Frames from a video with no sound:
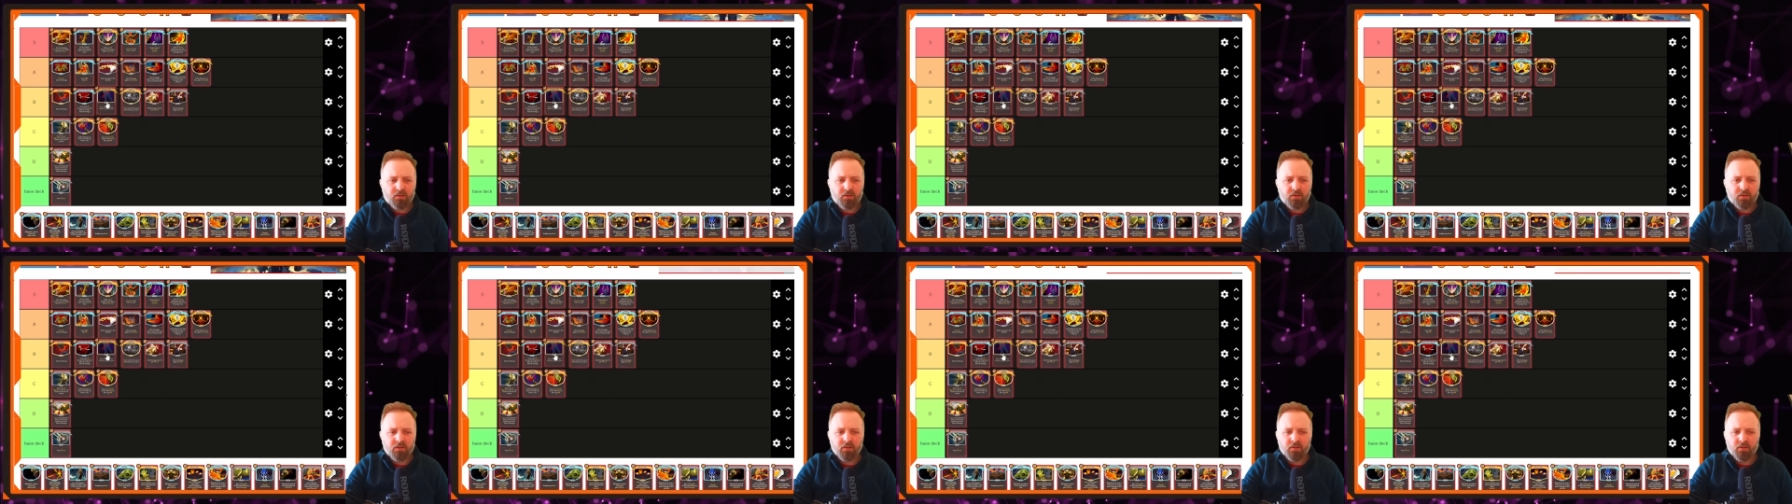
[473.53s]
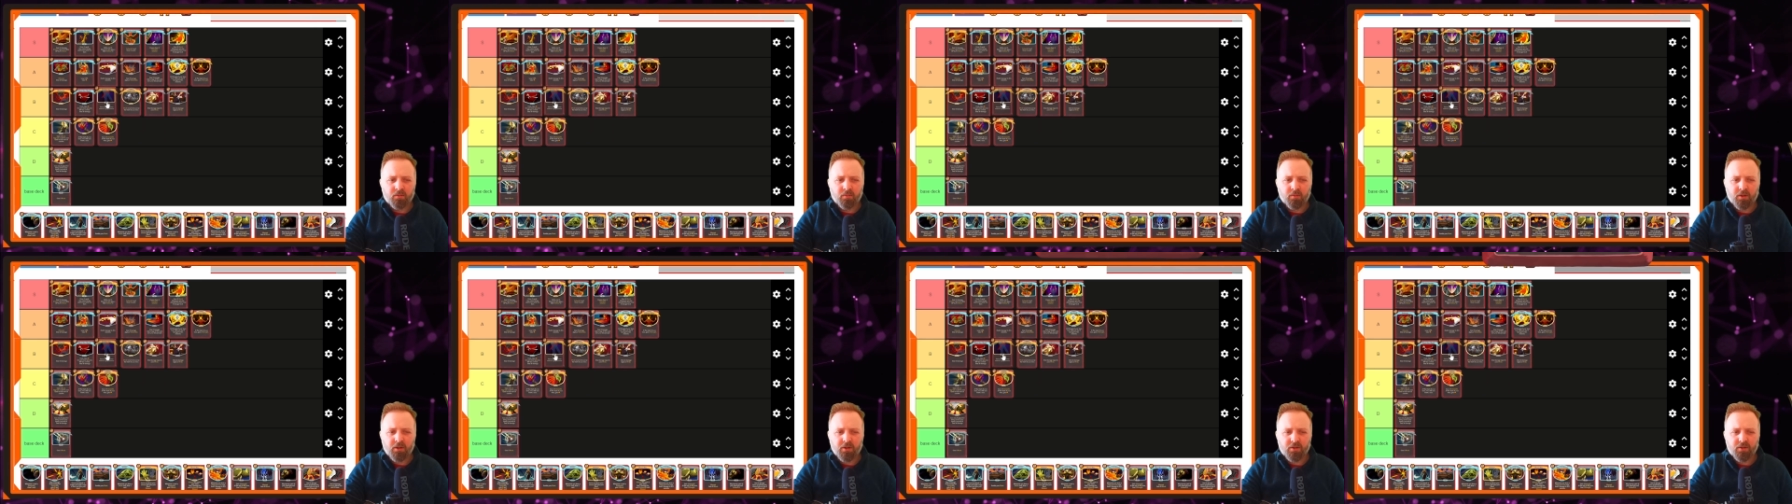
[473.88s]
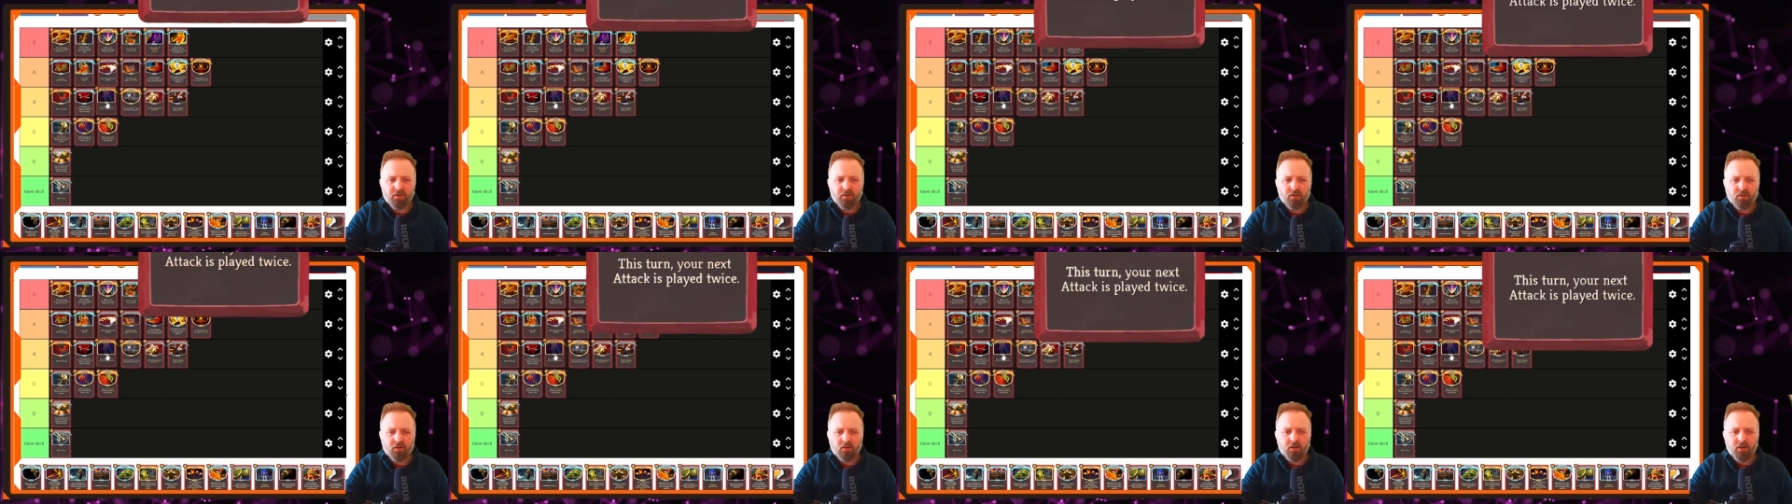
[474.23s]
good, but it's
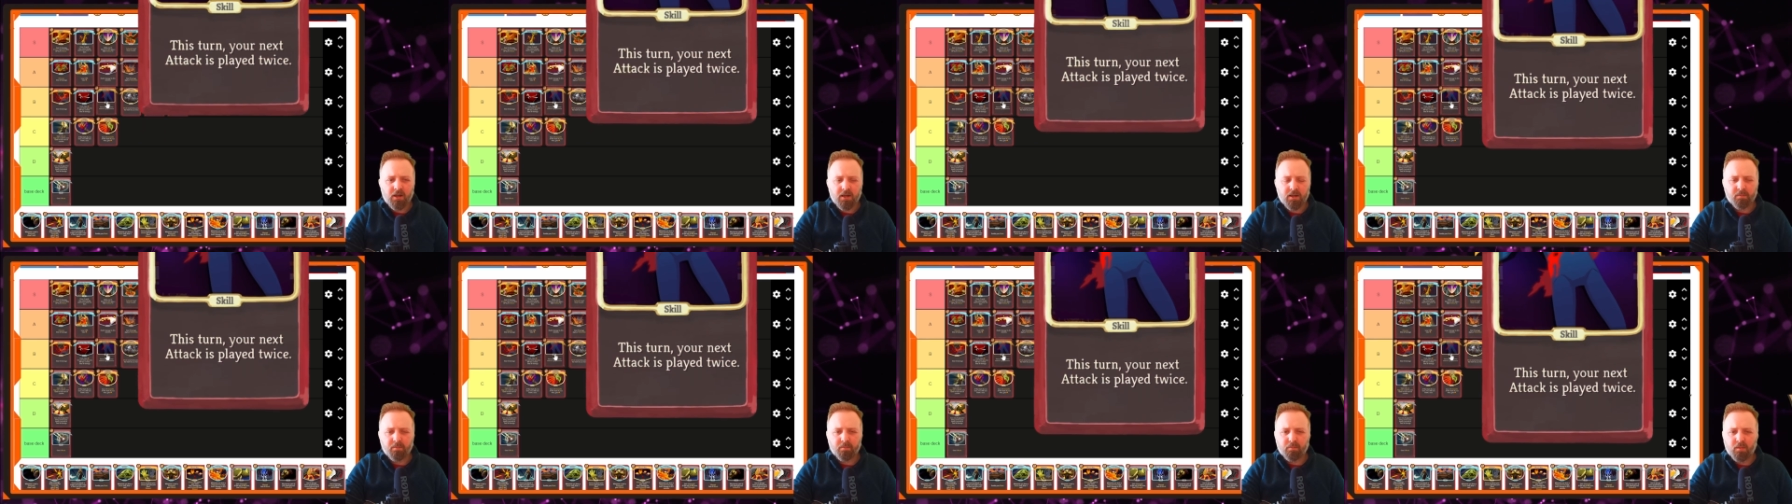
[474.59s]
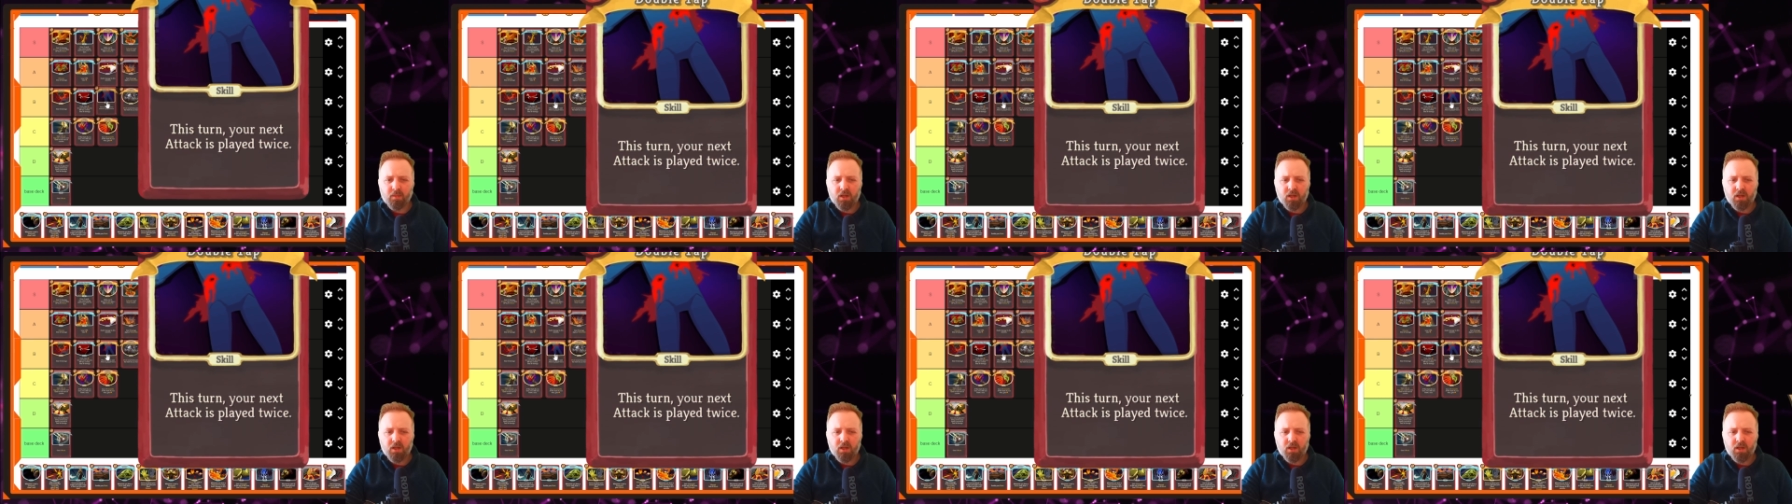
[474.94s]
not great.